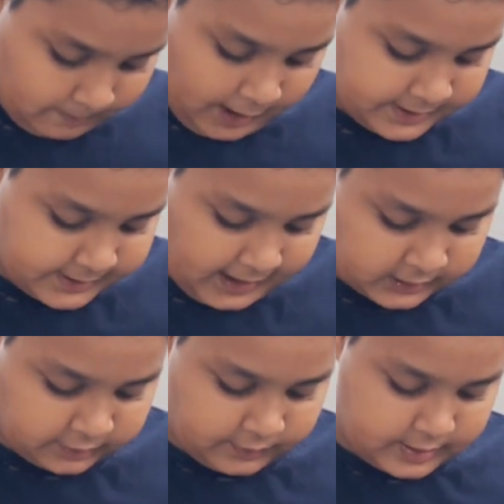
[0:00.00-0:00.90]
mining
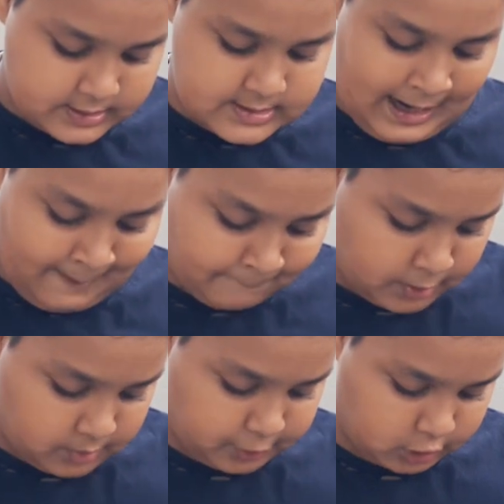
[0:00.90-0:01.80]
activity is
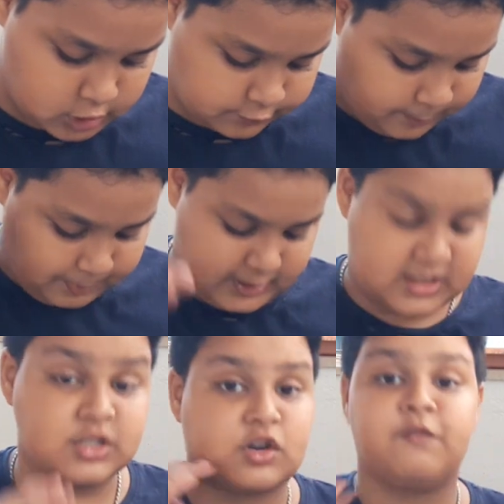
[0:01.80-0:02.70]
hampered because of the
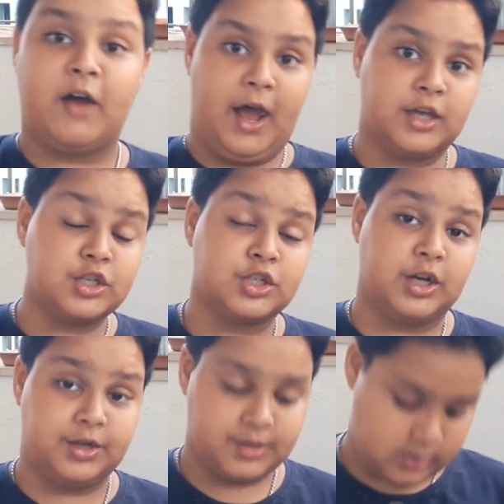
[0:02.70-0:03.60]
presence of ice
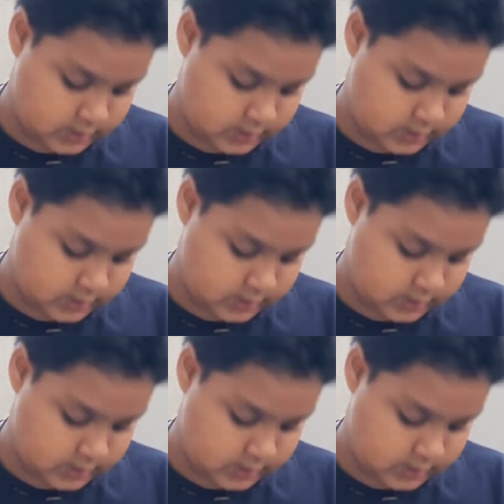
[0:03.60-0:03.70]
sheets.